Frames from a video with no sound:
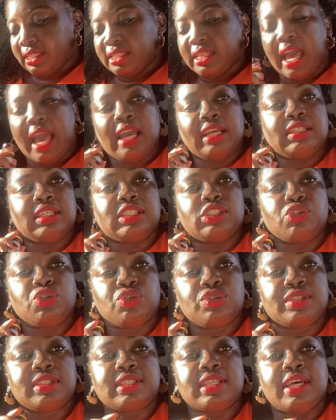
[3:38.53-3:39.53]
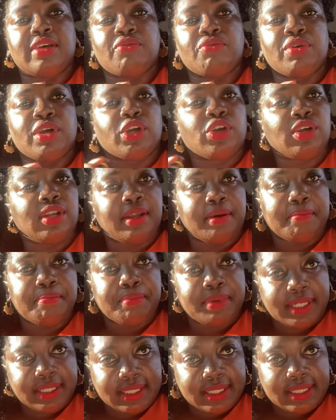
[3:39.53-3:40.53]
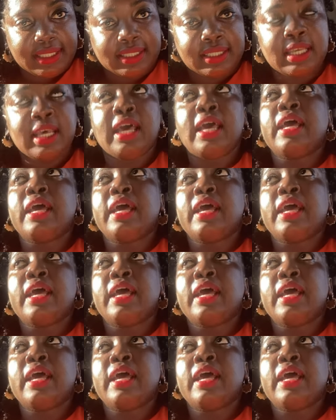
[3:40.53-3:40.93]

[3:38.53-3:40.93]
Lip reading: I just use the regular bitters